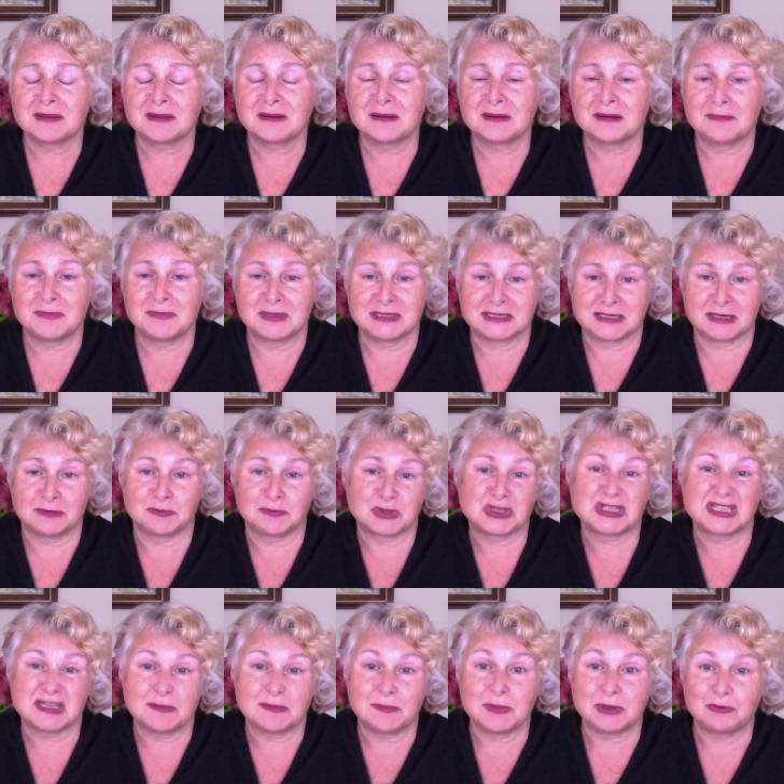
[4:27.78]
which
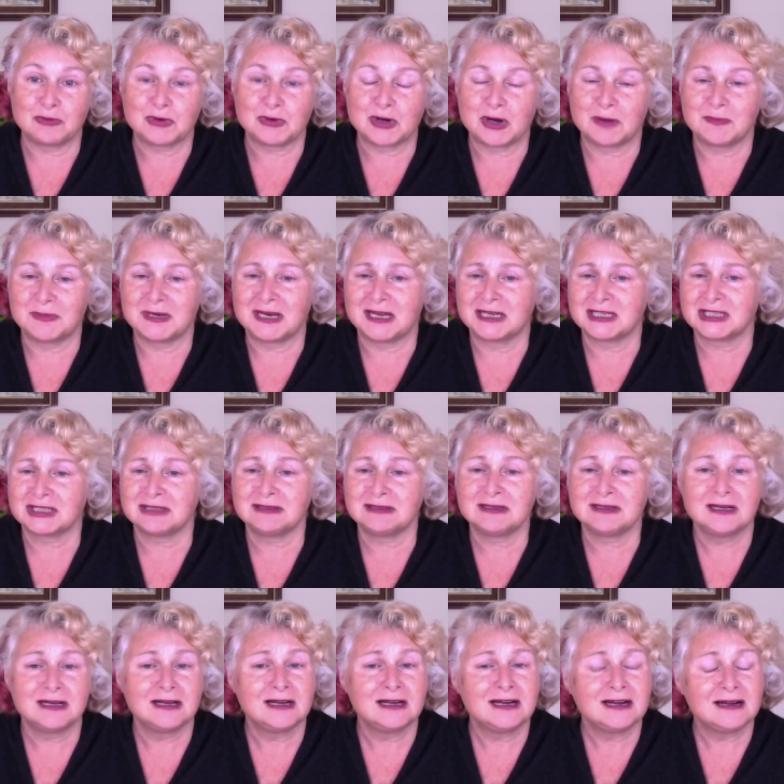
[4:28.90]
is a mineral combination.
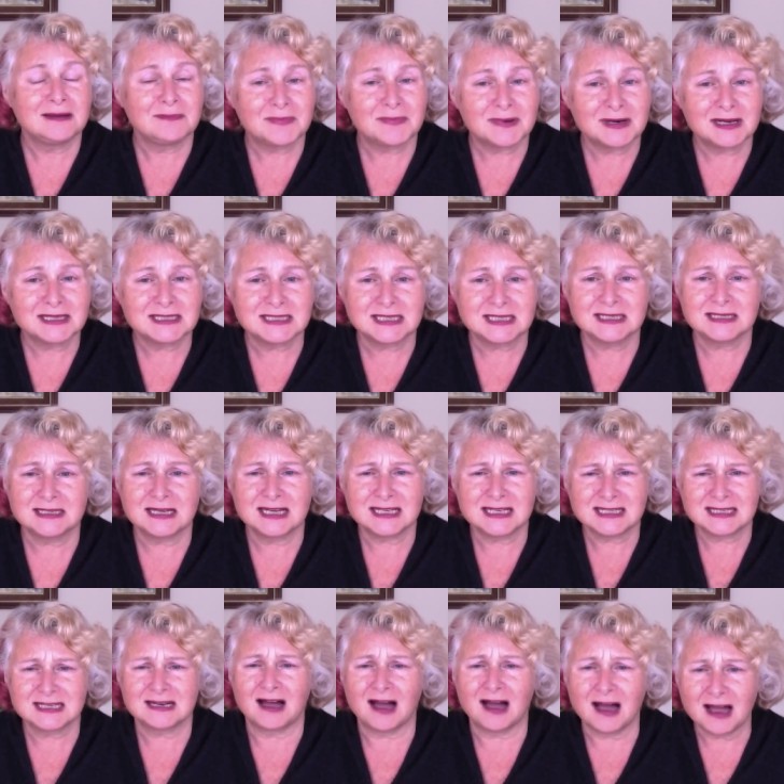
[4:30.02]
But I didn't. I
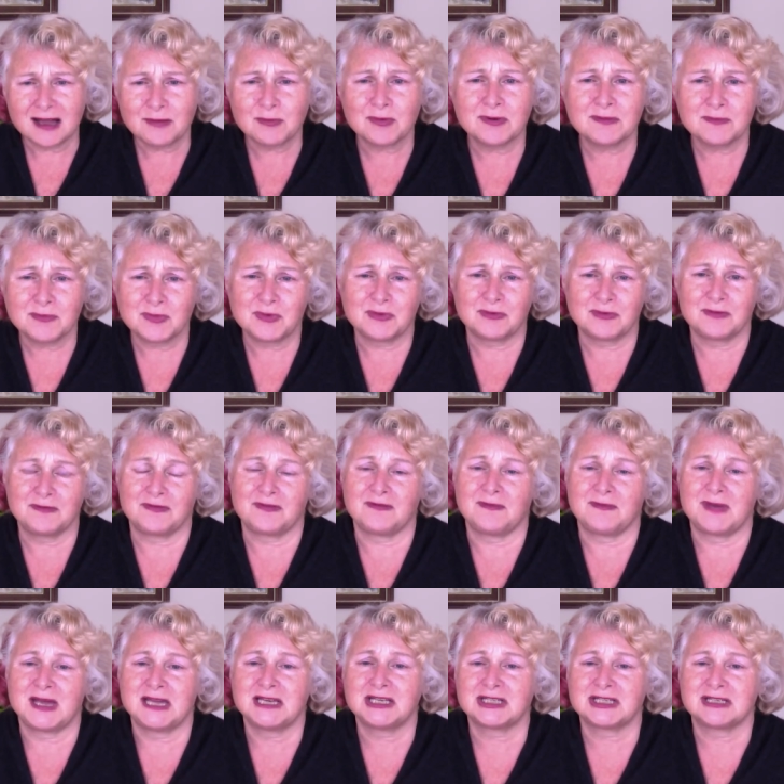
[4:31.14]
said, I want more
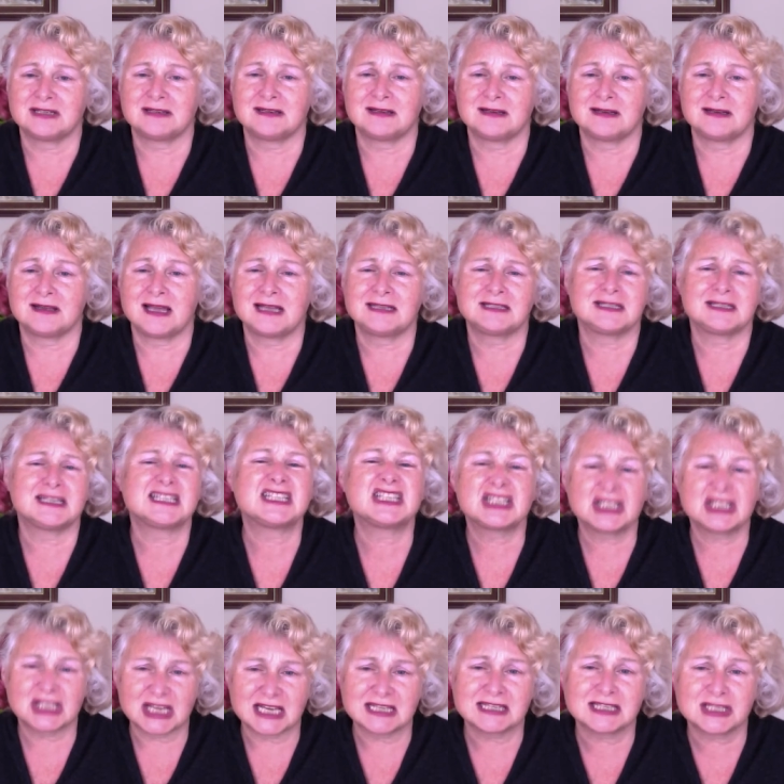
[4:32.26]
information, and
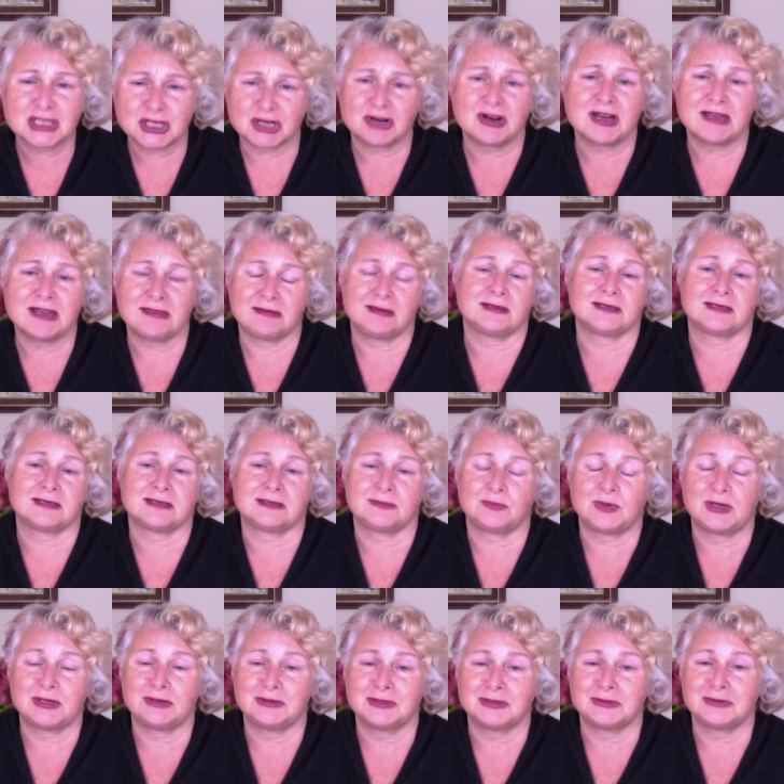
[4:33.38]
just try this while
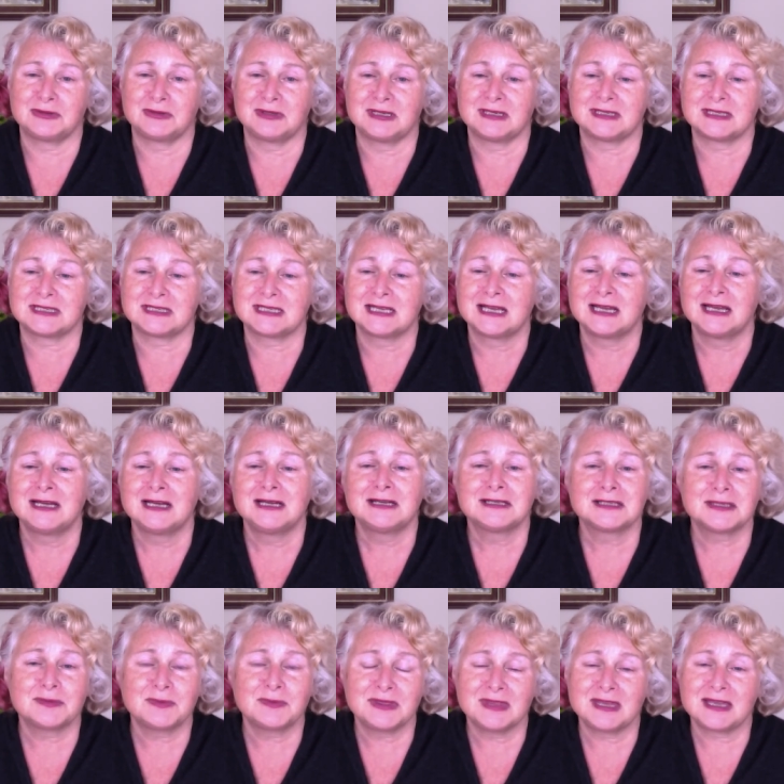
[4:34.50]
you're doing this. So
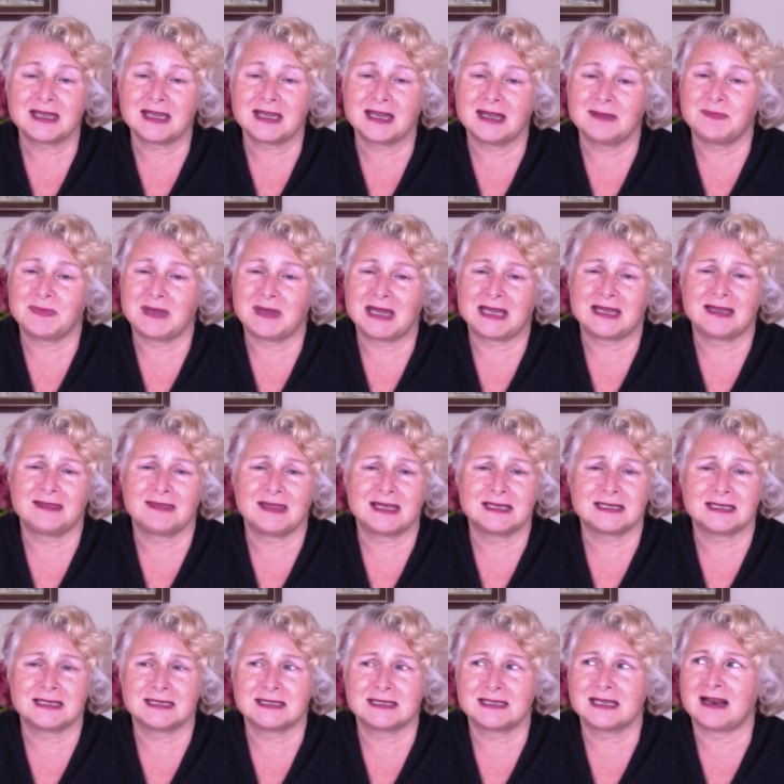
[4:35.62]
when they came back and they
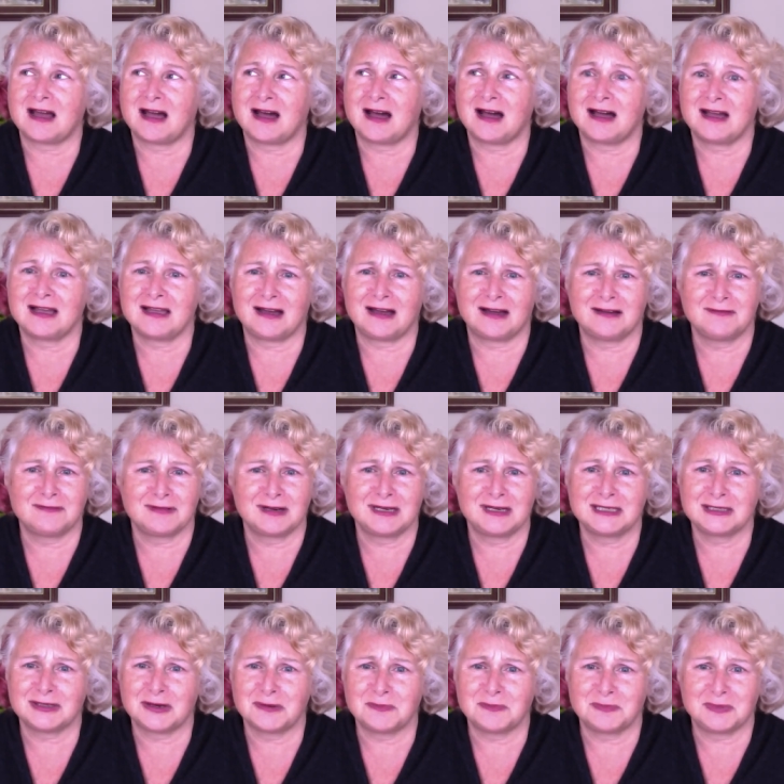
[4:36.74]
just said, I really
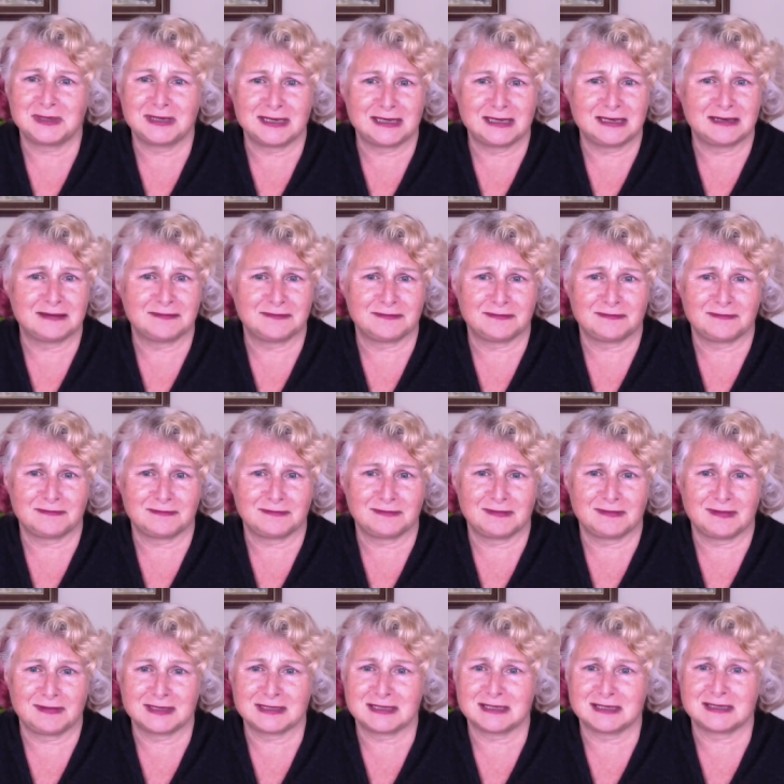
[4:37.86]
don't believe that
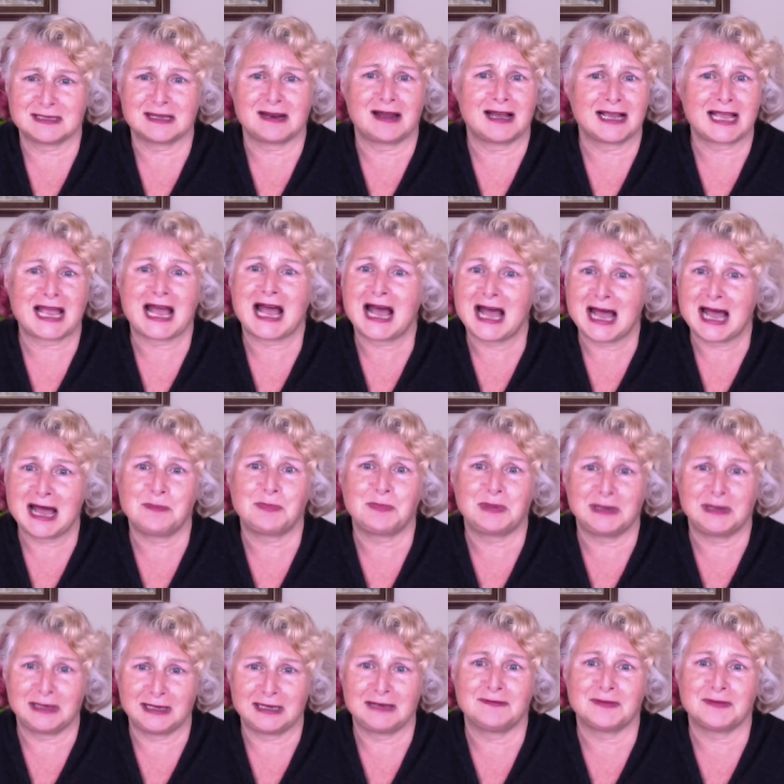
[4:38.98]
this is it. I can't
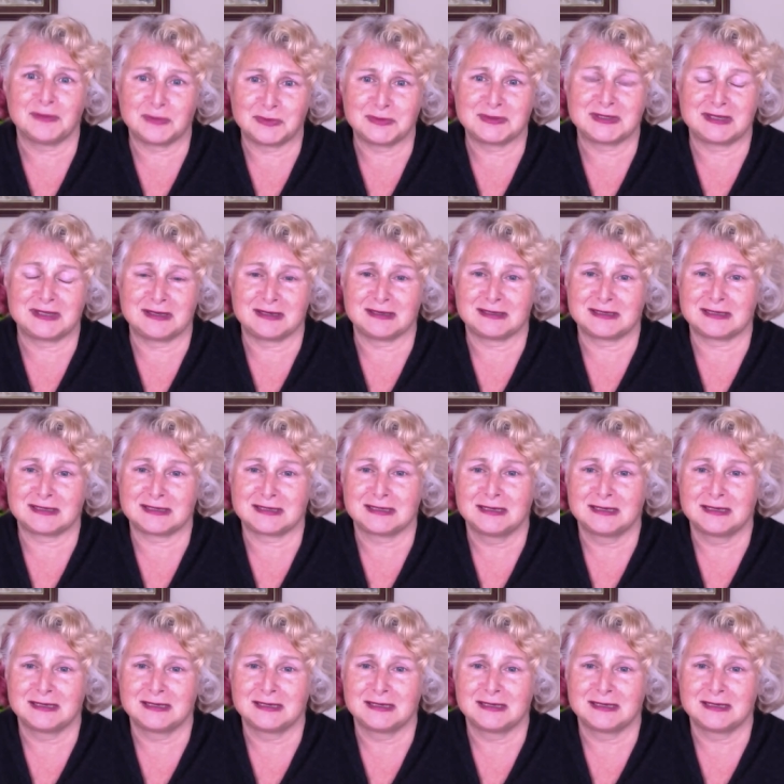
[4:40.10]
believe it was this.